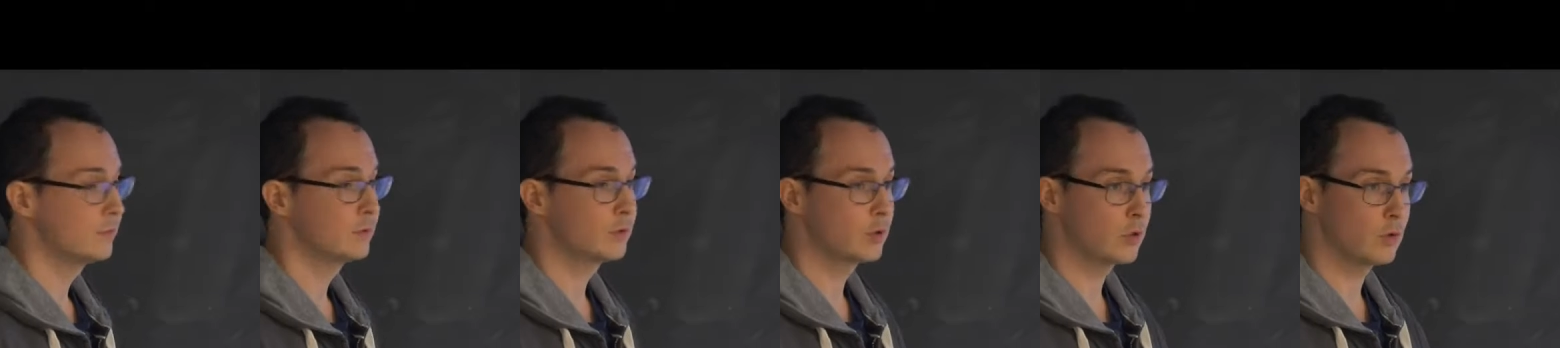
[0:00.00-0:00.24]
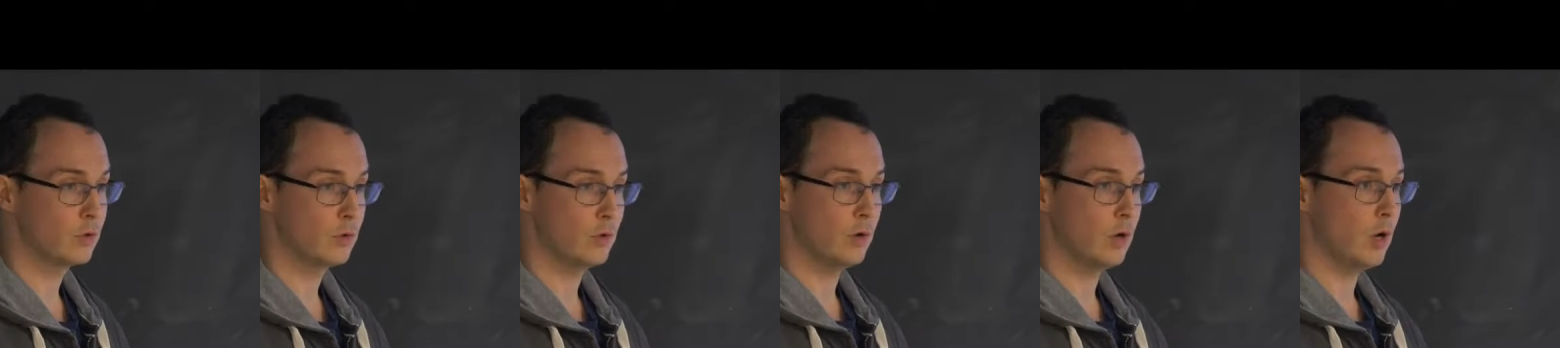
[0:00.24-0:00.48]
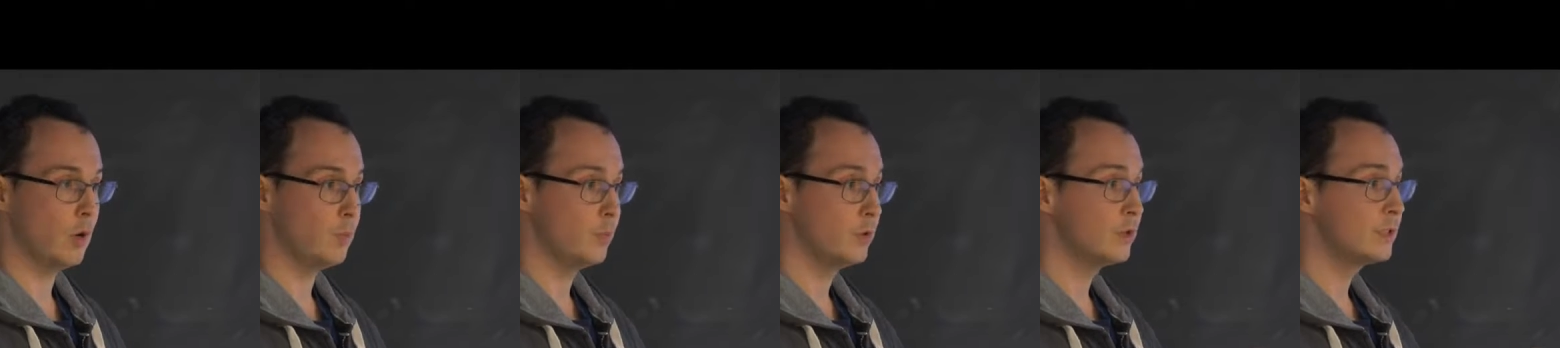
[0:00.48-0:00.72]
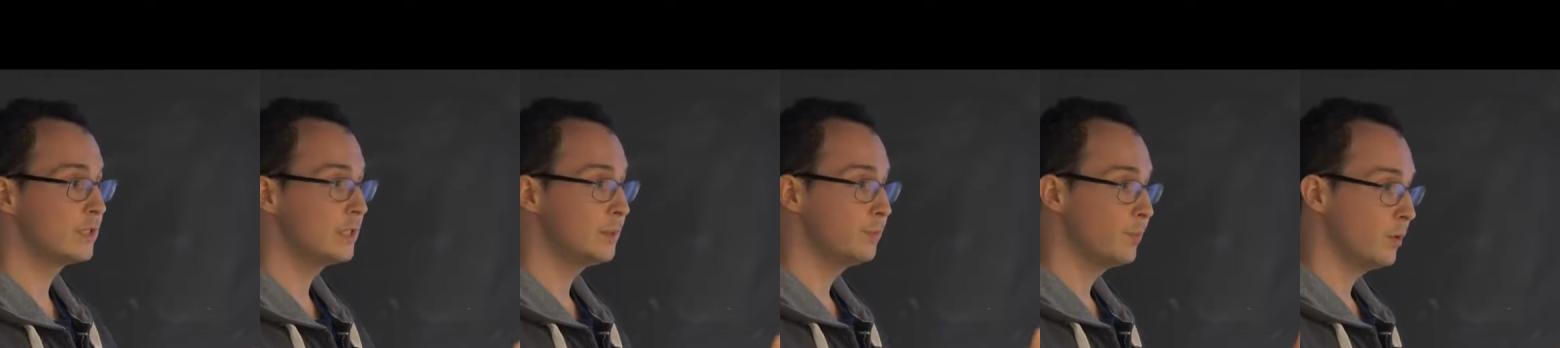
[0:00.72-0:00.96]
so a
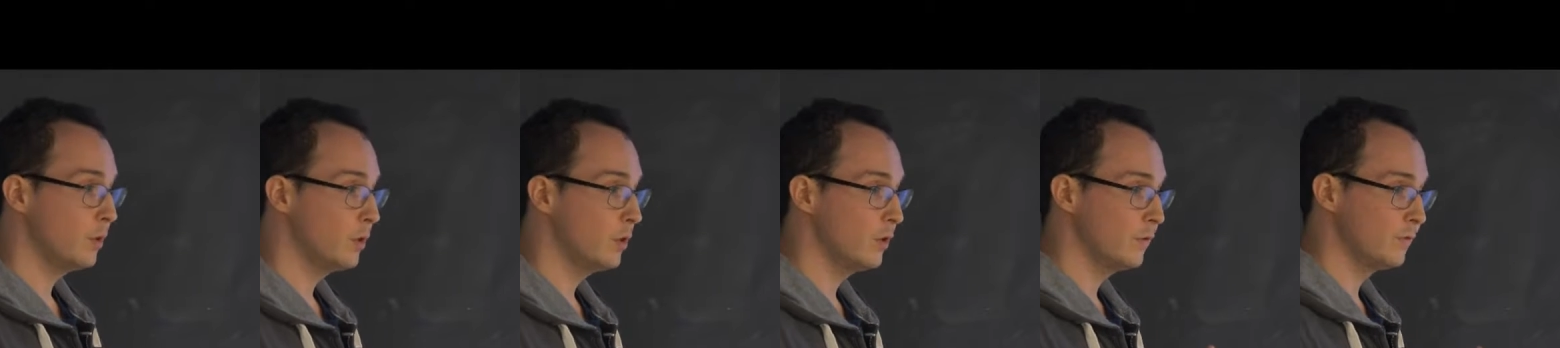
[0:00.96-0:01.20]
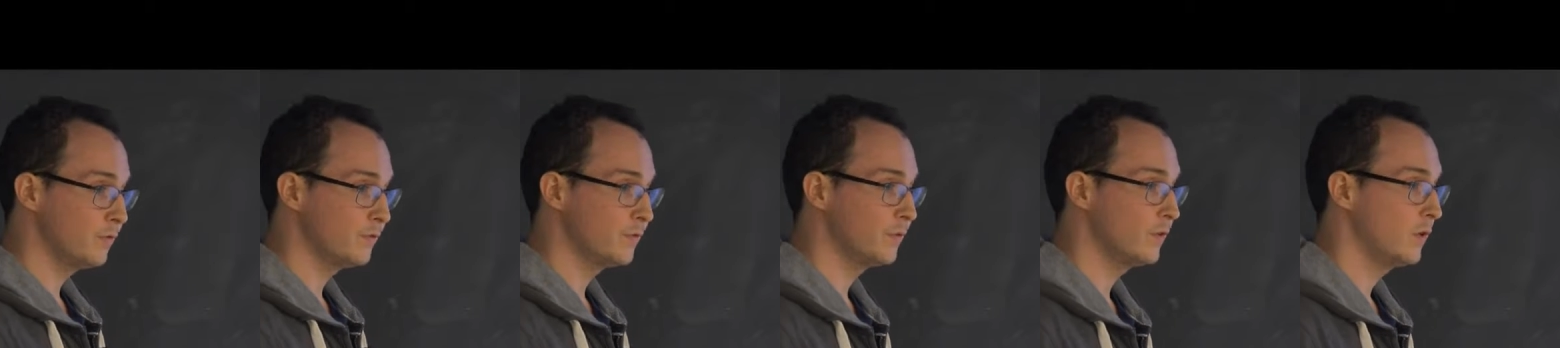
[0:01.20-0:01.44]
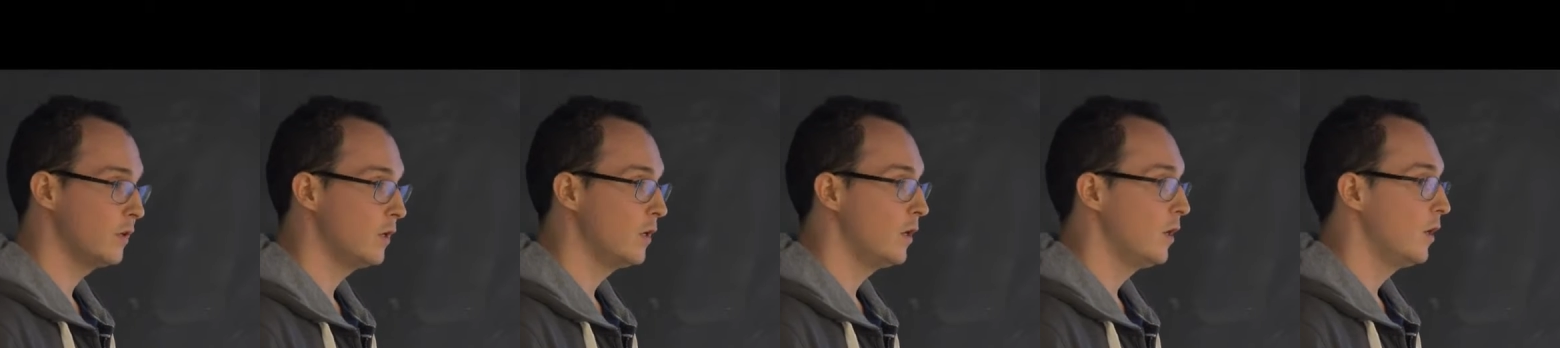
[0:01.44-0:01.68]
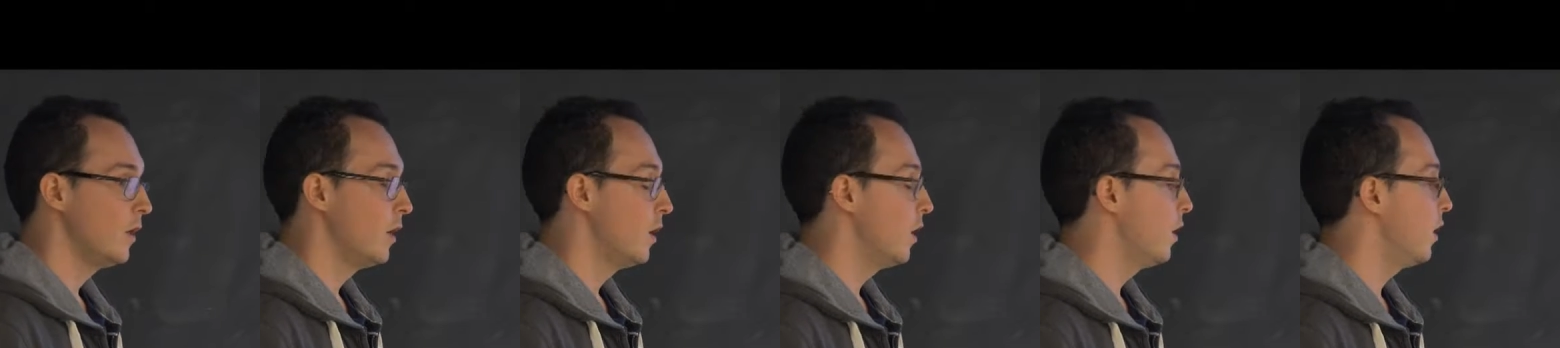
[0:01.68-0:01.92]
multiple of
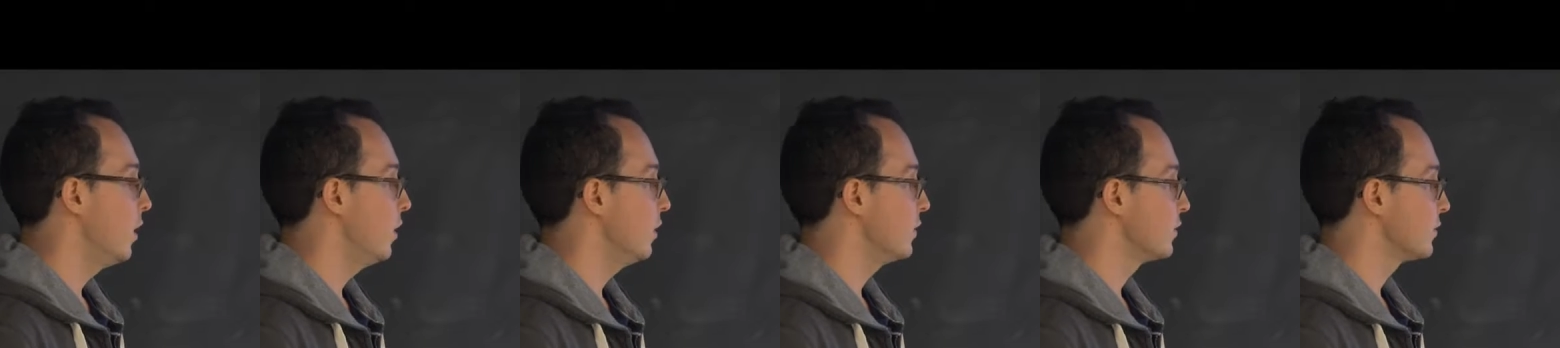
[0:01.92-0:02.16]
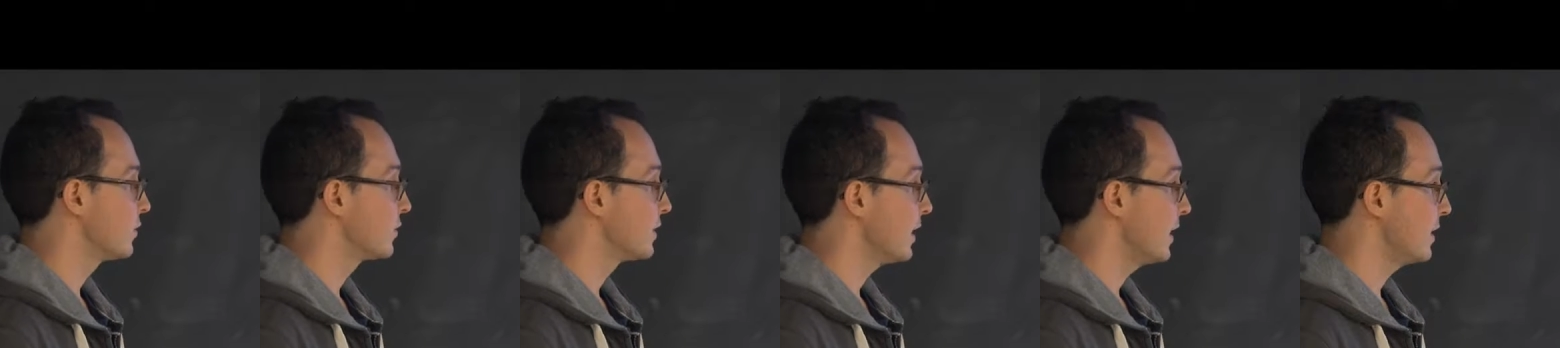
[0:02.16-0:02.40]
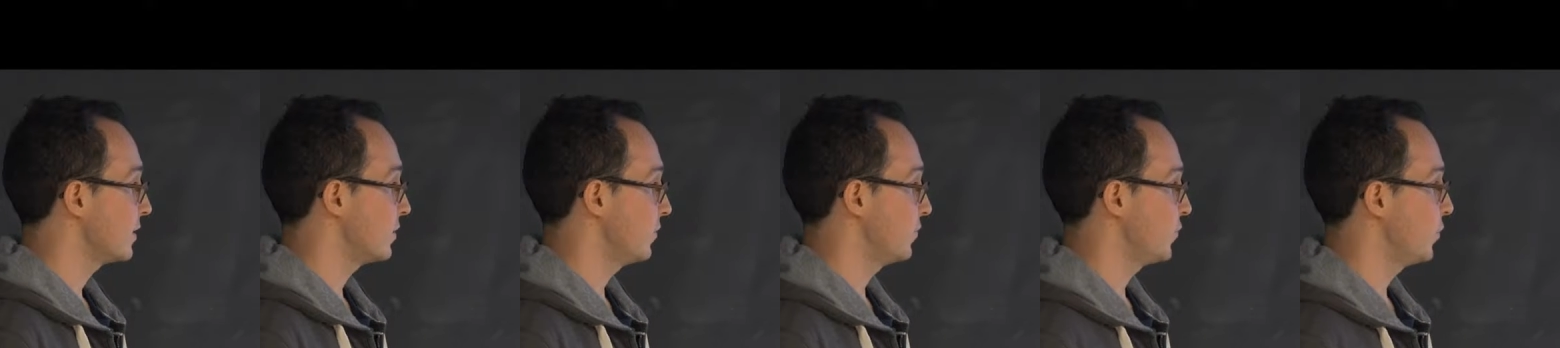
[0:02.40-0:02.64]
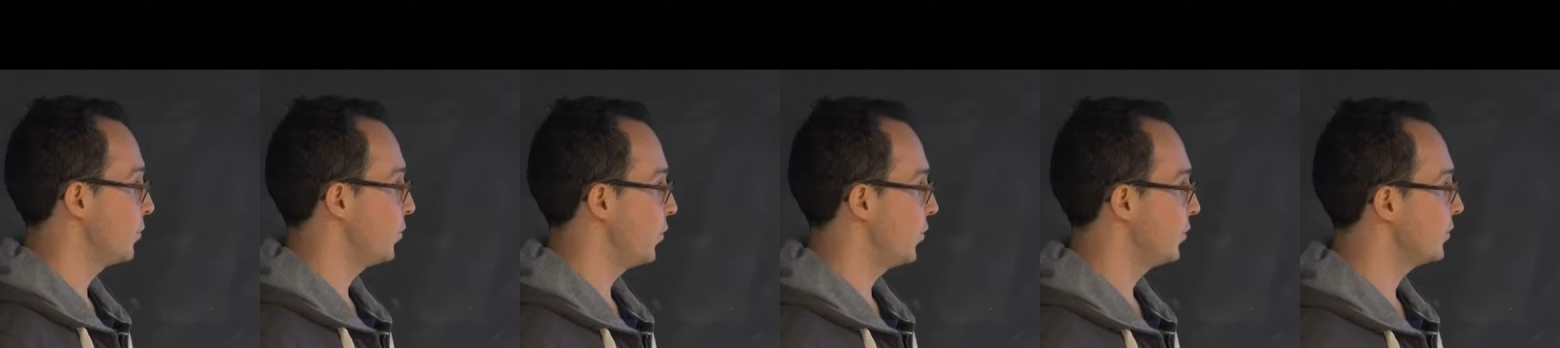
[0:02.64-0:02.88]
the size
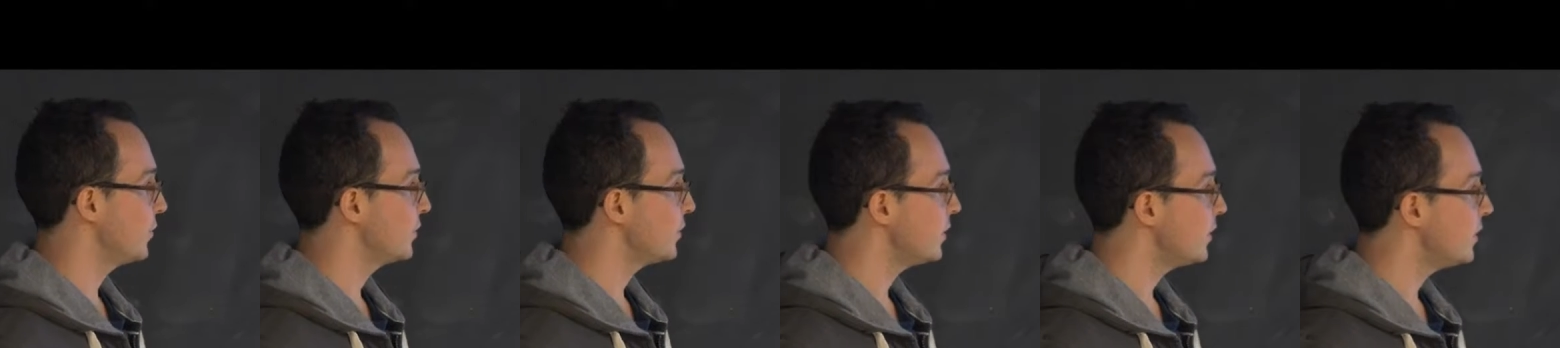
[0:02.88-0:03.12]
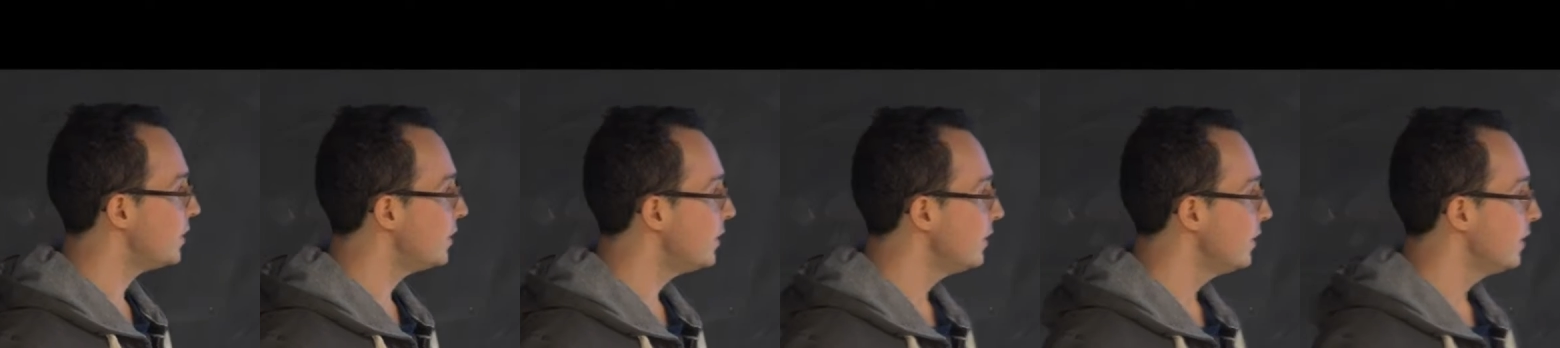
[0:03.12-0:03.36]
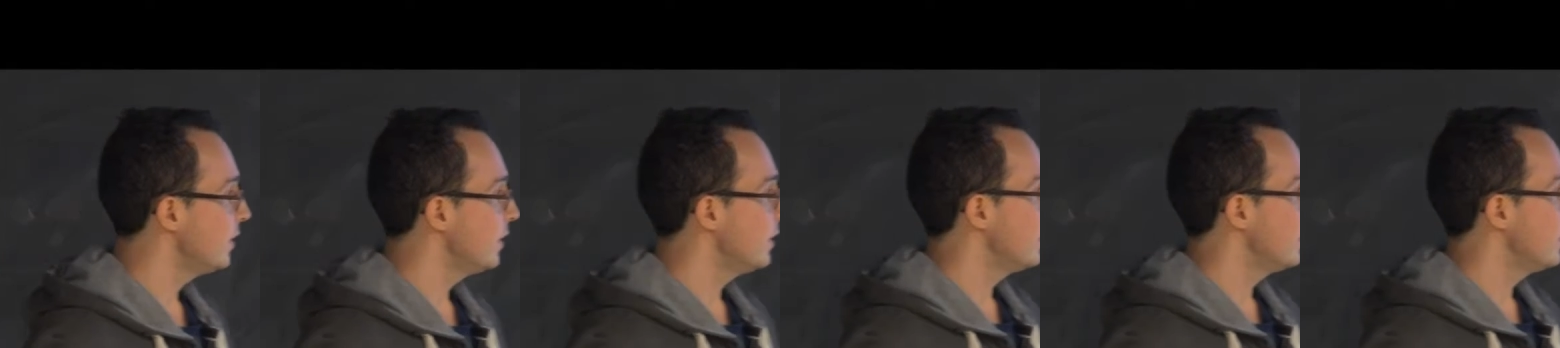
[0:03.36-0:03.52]
of a pointer,